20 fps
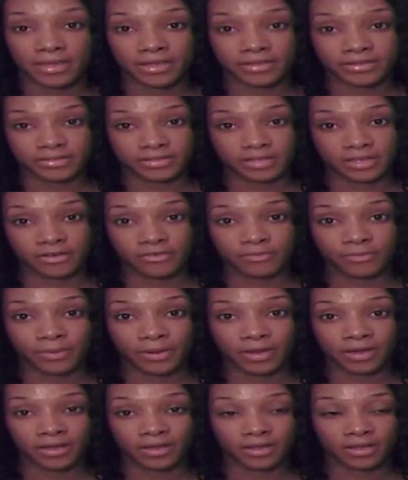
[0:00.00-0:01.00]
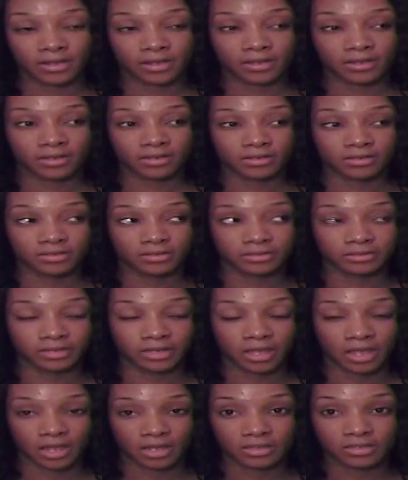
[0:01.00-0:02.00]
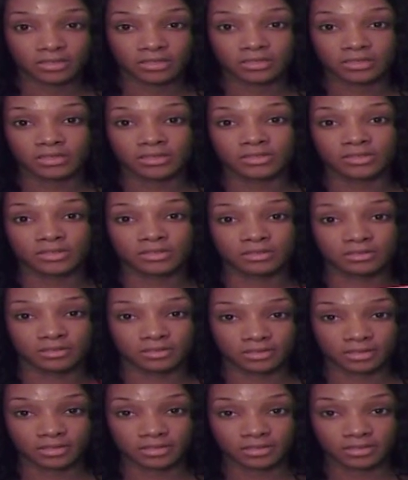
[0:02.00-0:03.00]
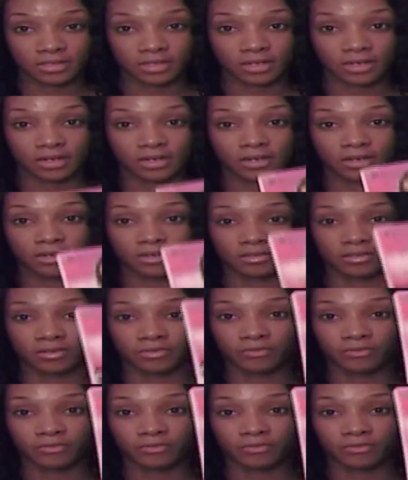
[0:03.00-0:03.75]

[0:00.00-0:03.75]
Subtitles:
Instead of buying an 18-inch and a 16 and